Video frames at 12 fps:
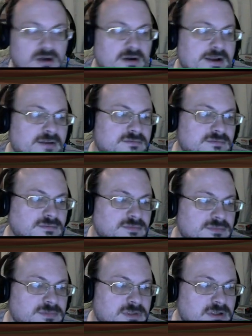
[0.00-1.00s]
Okay.
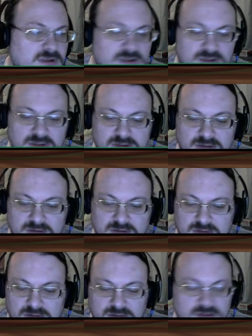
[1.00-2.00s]
Which gives a lot more
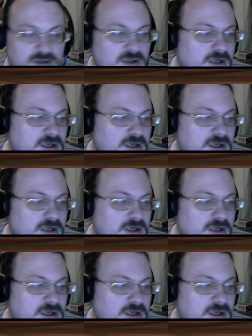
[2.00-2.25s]
information.